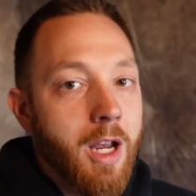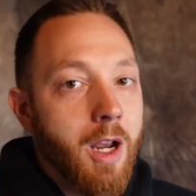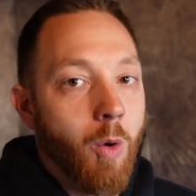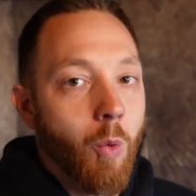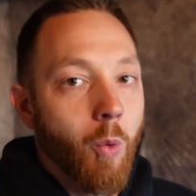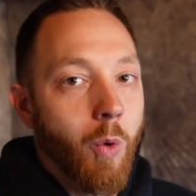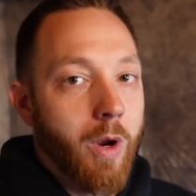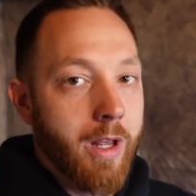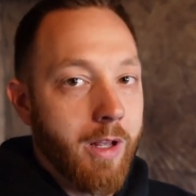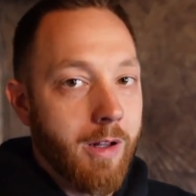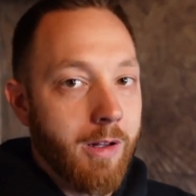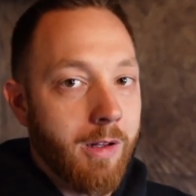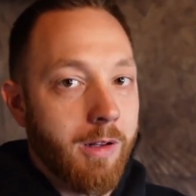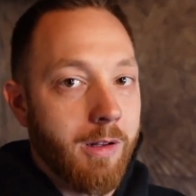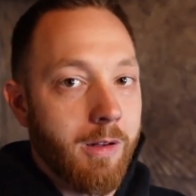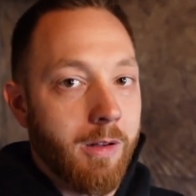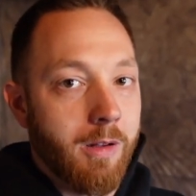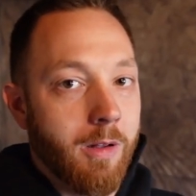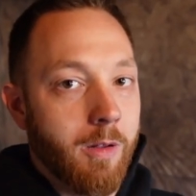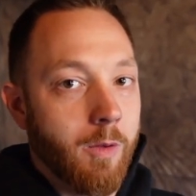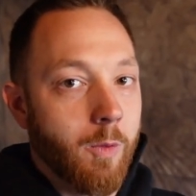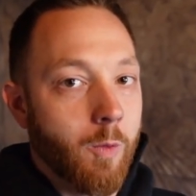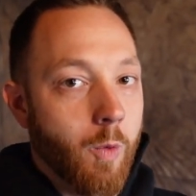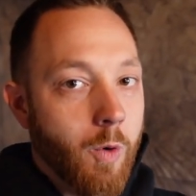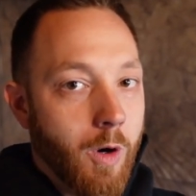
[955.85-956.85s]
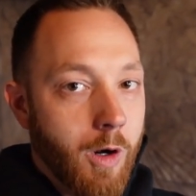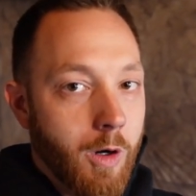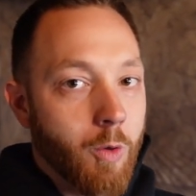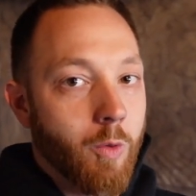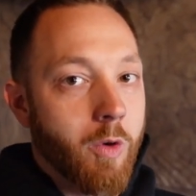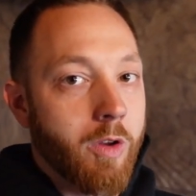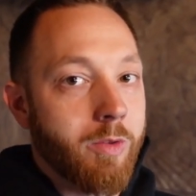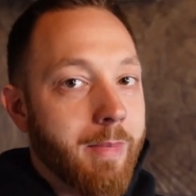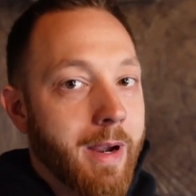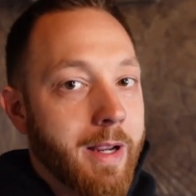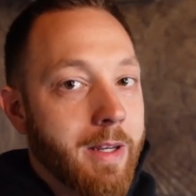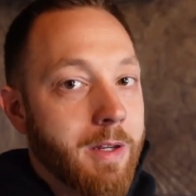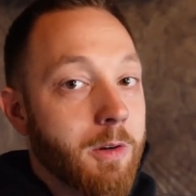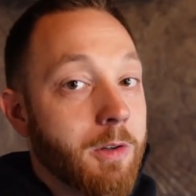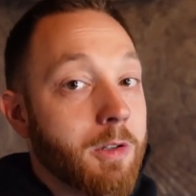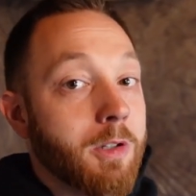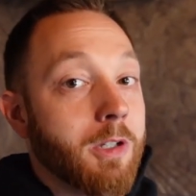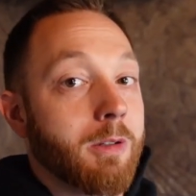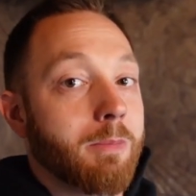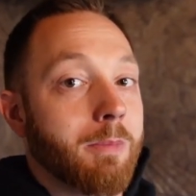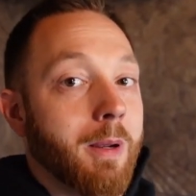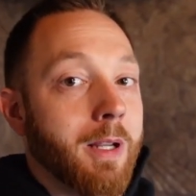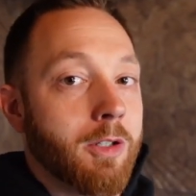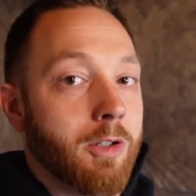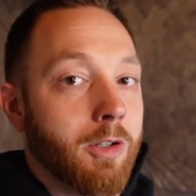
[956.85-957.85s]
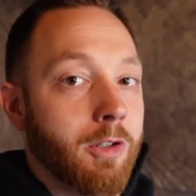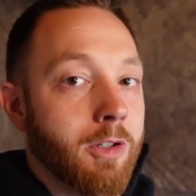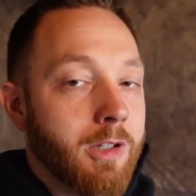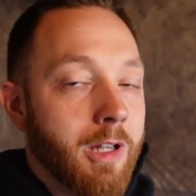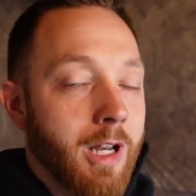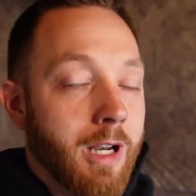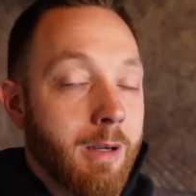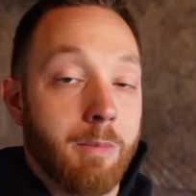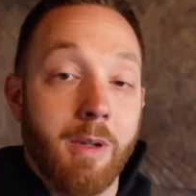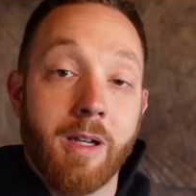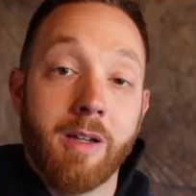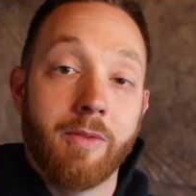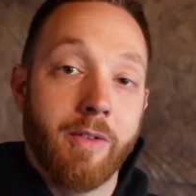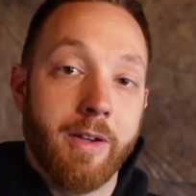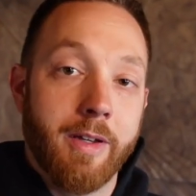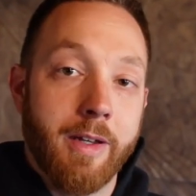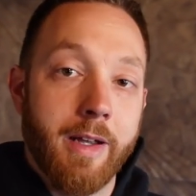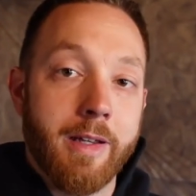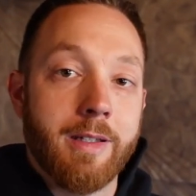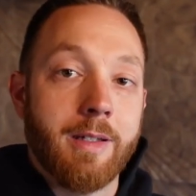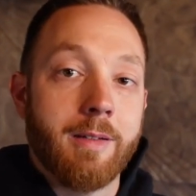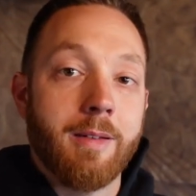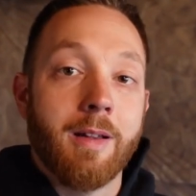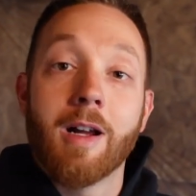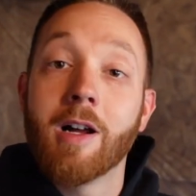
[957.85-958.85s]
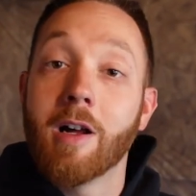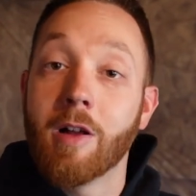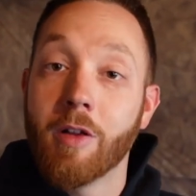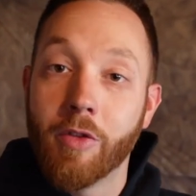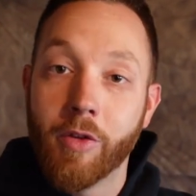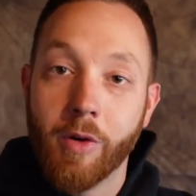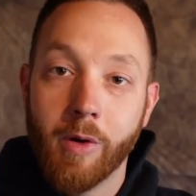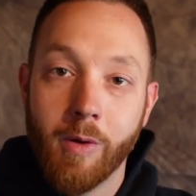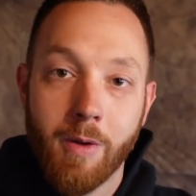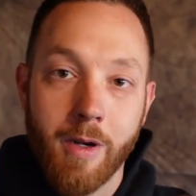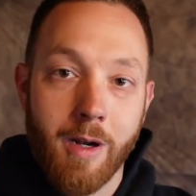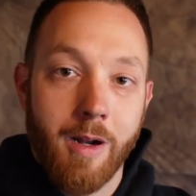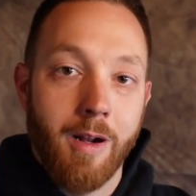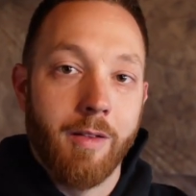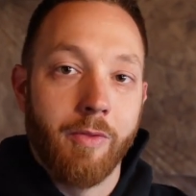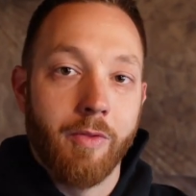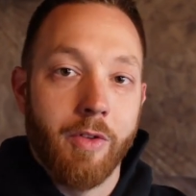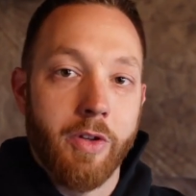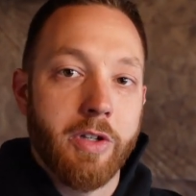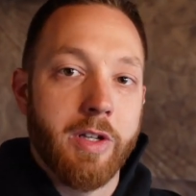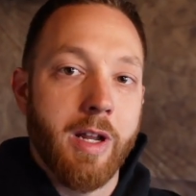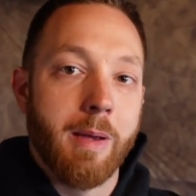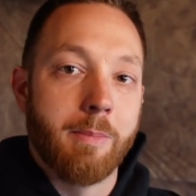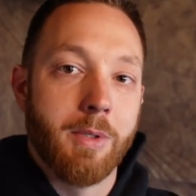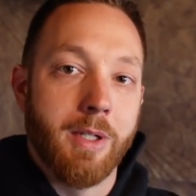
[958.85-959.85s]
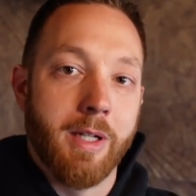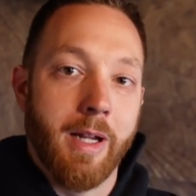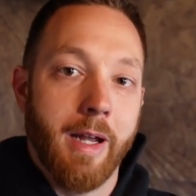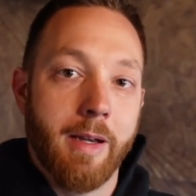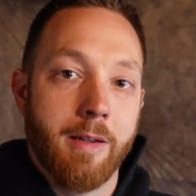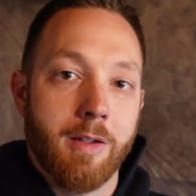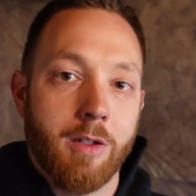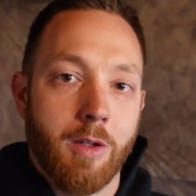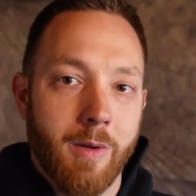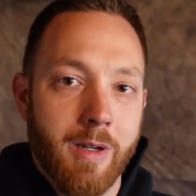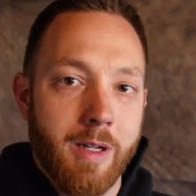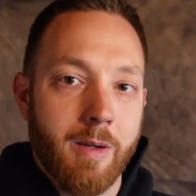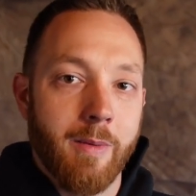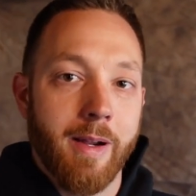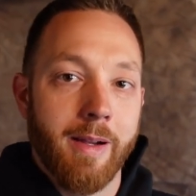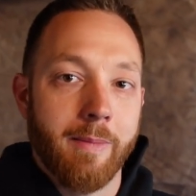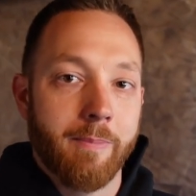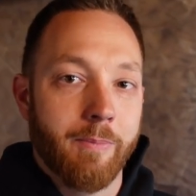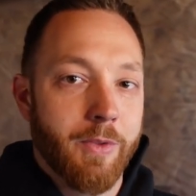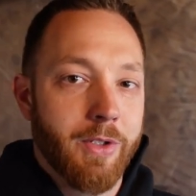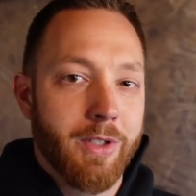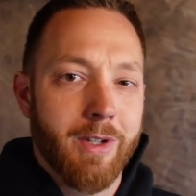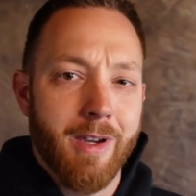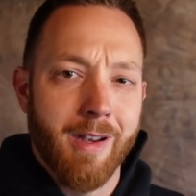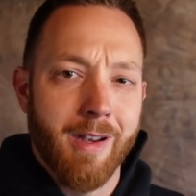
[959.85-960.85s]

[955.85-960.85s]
will work with my new suspension setup, but if it doesn't, I'll throw it on the step side. So anyway, it's